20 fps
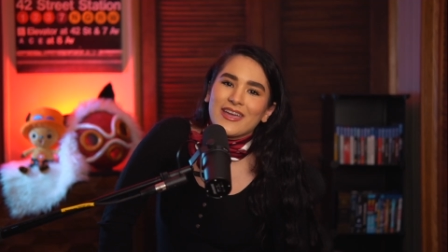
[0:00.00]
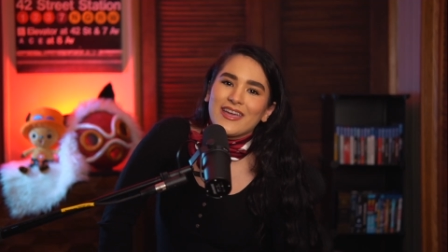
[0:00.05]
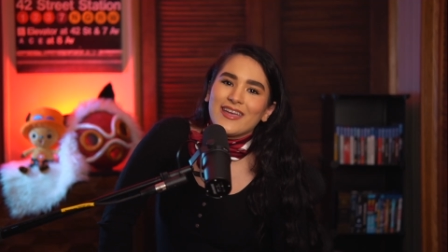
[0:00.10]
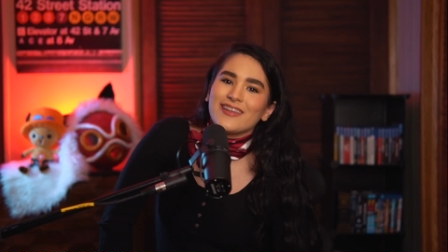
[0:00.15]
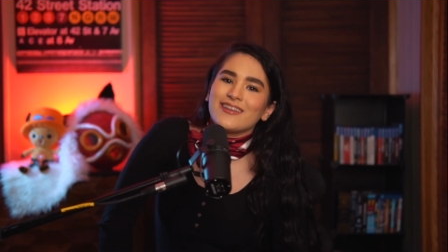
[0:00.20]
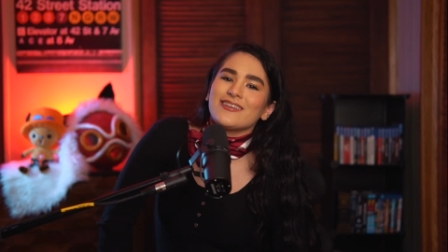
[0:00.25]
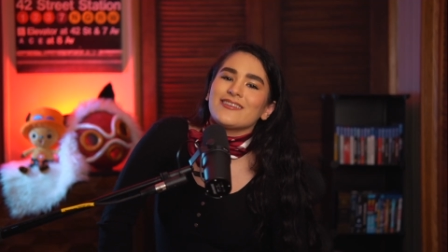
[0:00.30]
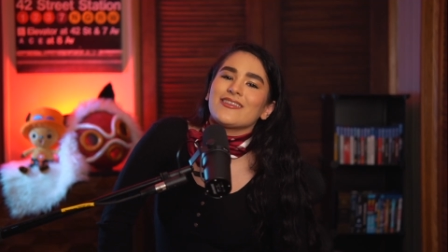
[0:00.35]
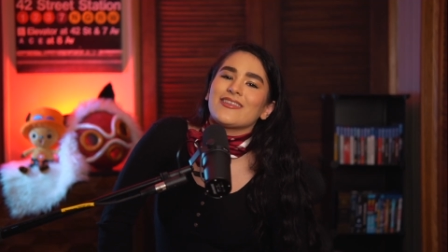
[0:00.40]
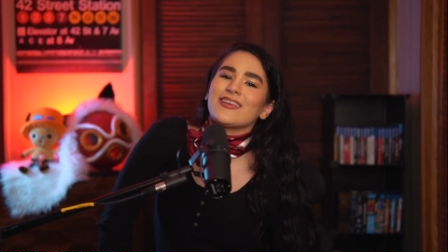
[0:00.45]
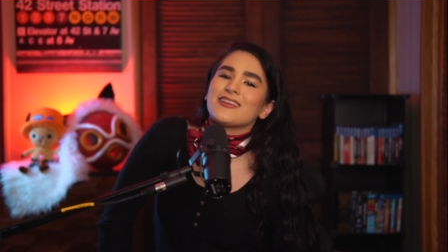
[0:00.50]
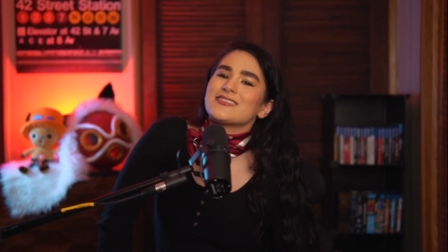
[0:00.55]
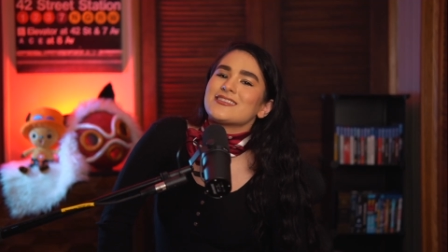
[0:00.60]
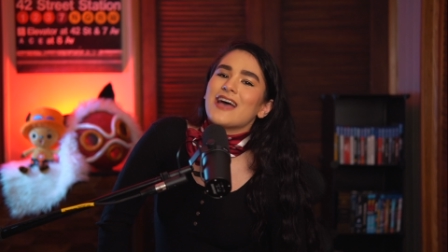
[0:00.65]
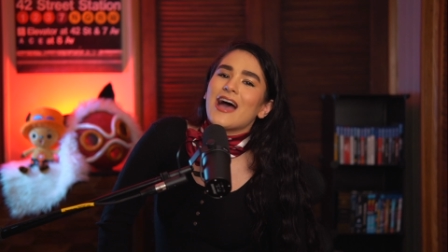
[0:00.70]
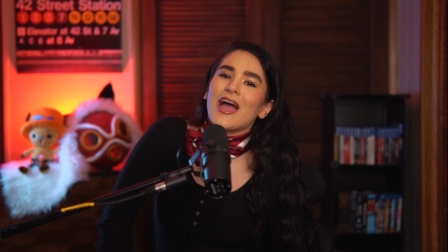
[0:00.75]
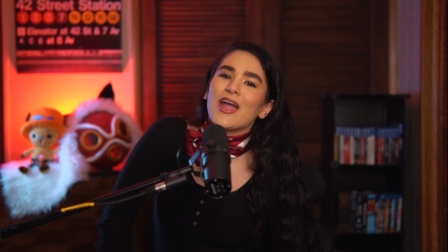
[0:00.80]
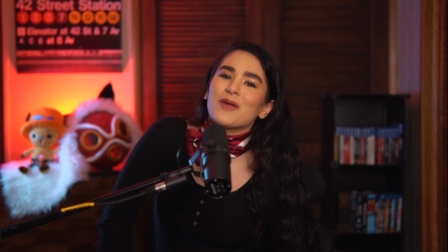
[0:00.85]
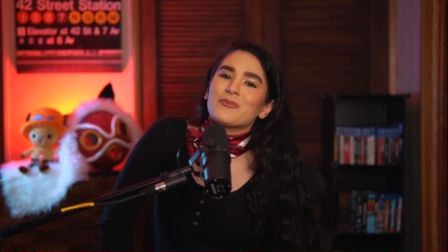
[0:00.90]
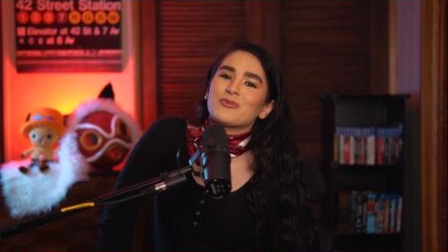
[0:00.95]
in the
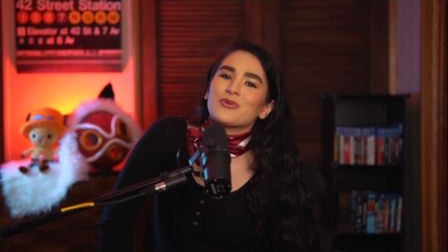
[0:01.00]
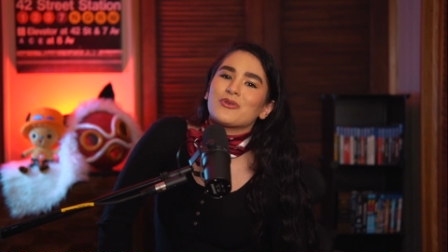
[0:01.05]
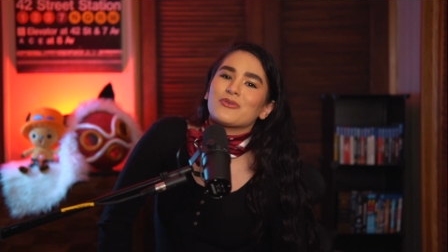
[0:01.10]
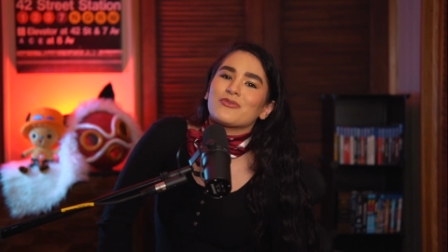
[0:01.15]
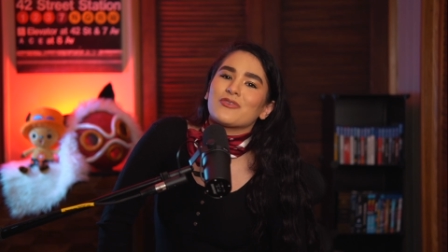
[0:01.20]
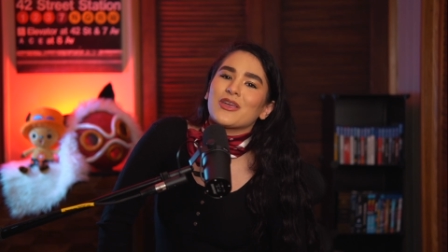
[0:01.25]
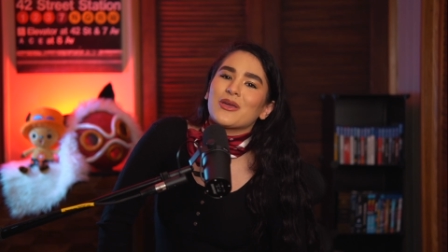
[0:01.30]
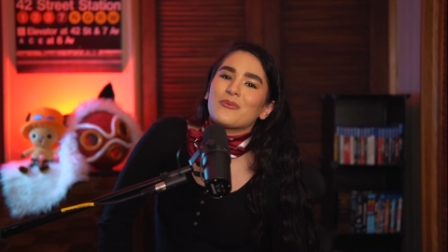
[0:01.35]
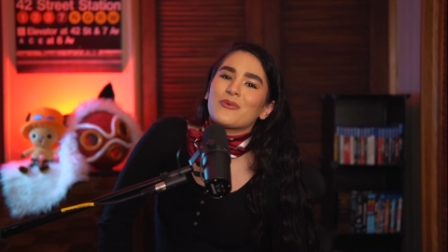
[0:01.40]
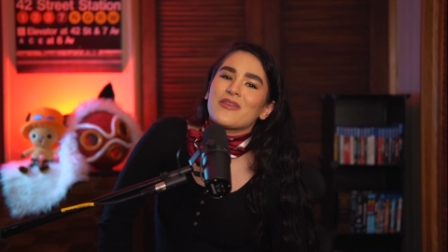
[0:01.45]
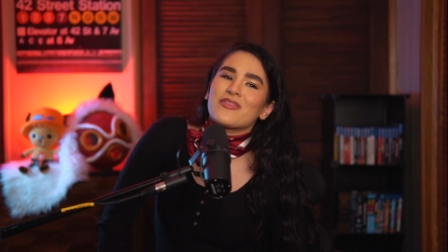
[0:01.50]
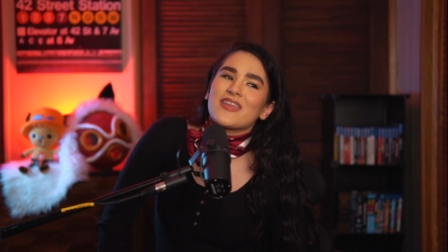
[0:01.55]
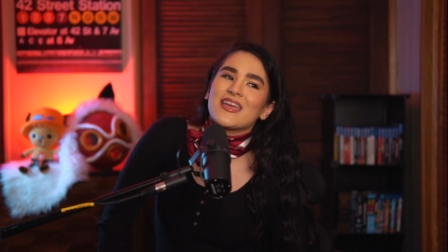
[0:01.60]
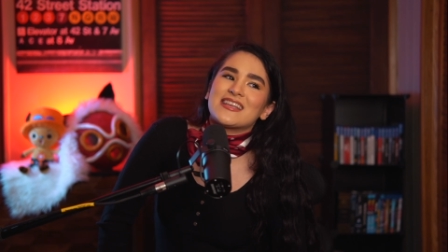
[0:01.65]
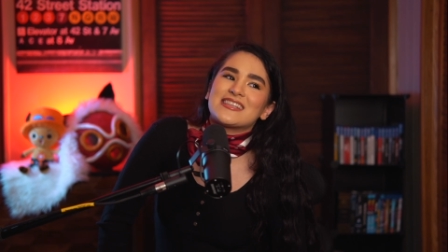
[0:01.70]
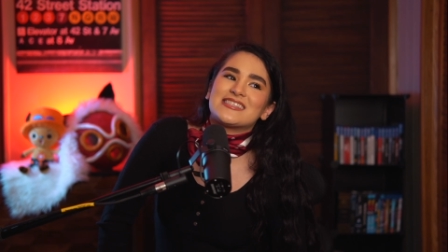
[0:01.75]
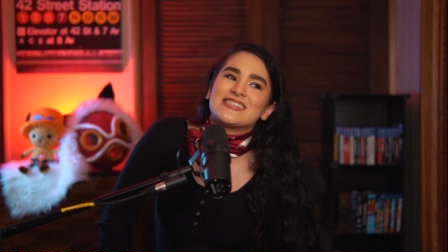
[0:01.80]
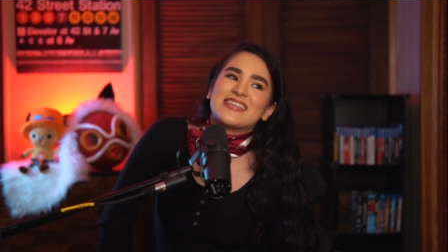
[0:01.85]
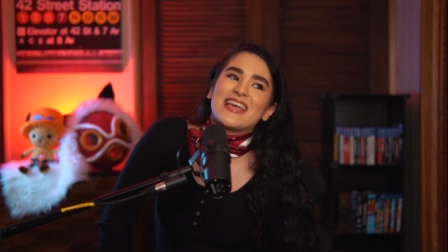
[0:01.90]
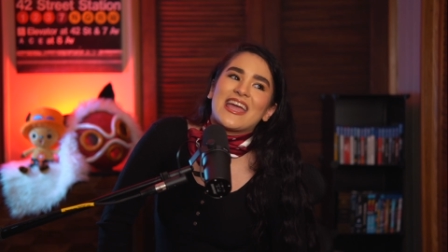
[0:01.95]
entire movie when
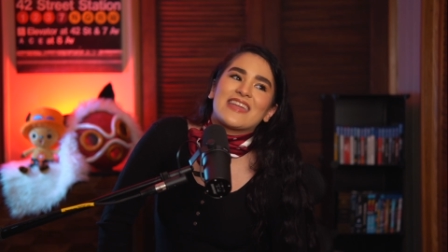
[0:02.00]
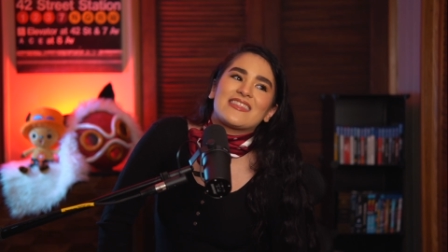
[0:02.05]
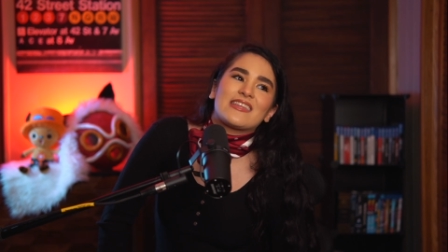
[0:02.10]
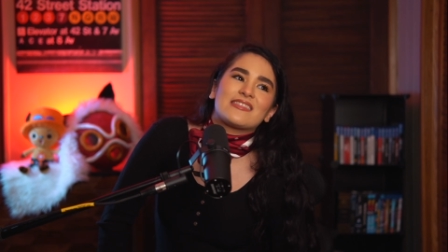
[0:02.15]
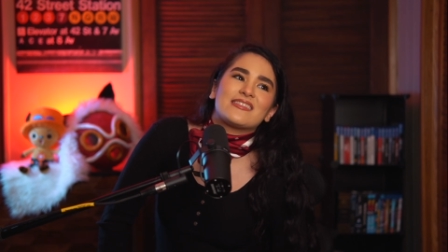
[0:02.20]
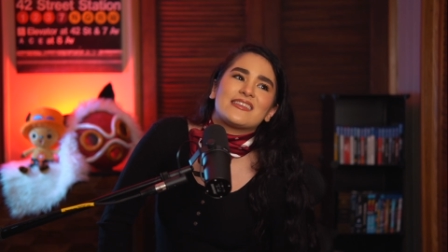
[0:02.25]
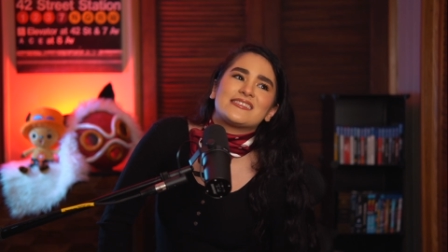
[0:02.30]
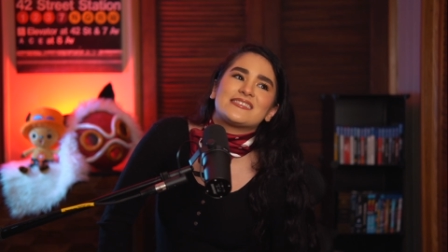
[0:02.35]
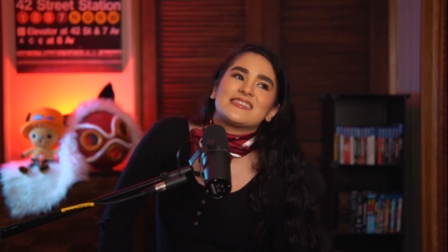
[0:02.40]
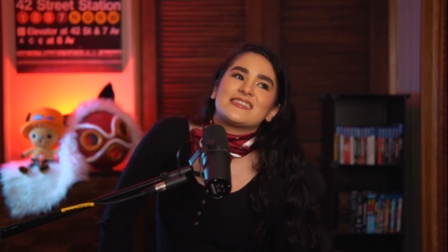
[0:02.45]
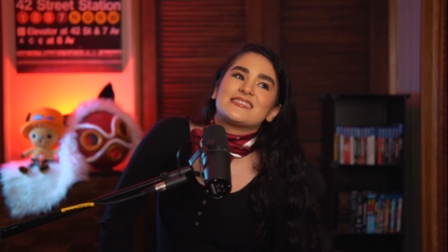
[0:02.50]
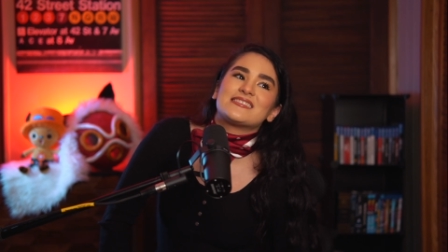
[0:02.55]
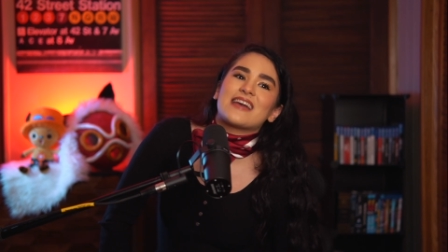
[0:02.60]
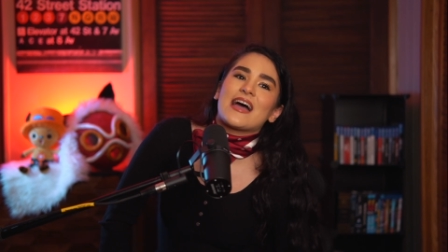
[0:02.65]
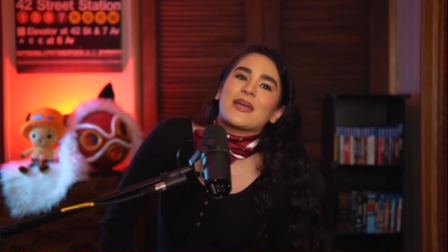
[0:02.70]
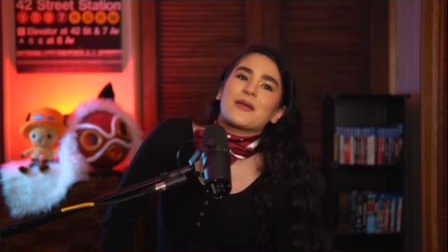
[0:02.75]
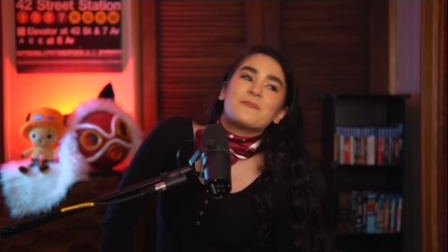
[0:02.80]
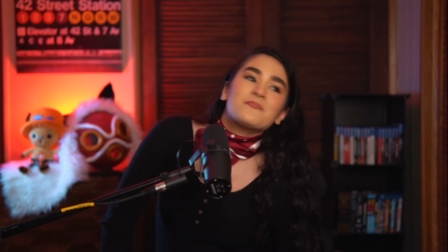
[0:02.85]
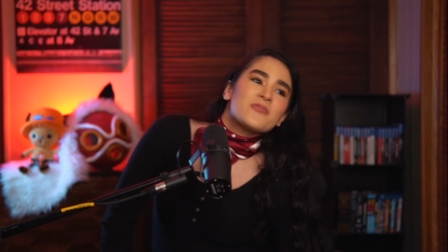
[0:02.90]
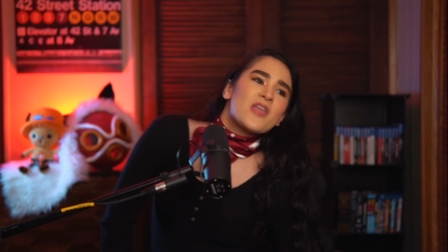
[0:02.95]
they say that this is
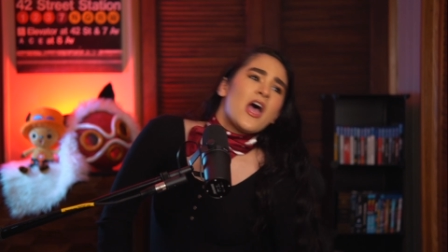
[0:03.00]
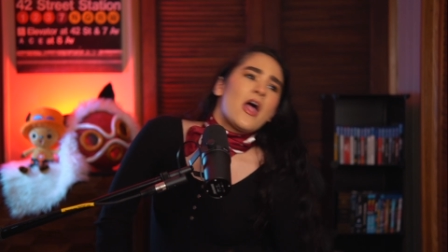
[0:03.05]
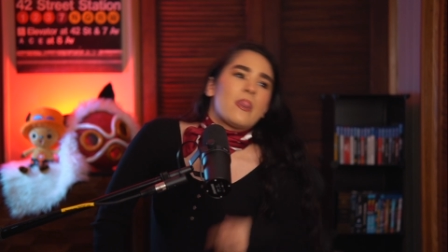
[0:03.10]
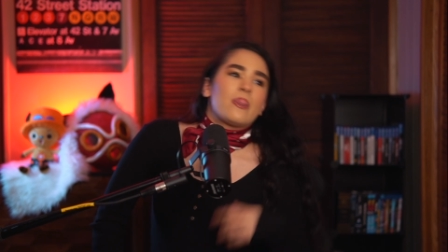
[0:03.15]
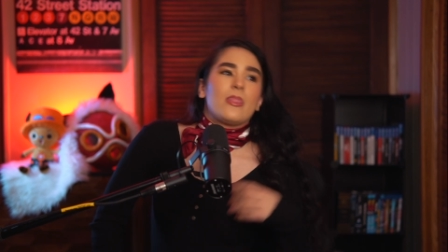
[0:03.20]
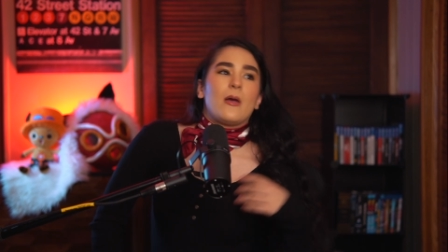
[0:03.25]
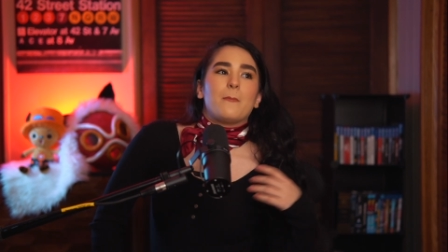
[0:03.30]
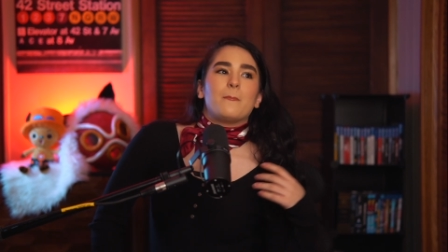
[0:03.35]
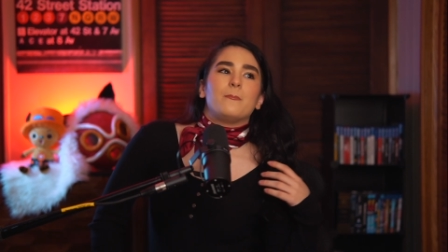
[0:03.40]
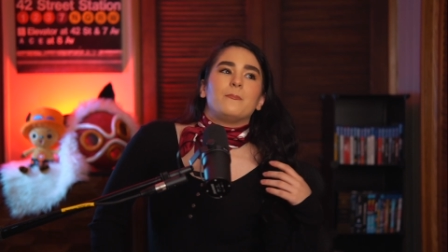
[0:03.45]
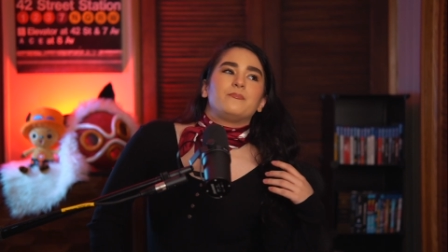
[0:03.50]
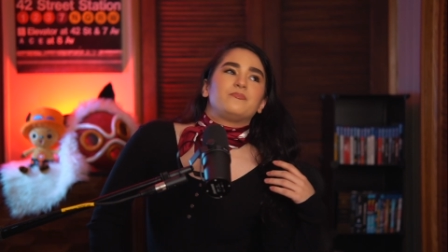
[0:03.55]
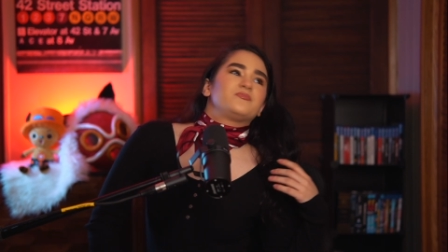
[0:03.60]
like the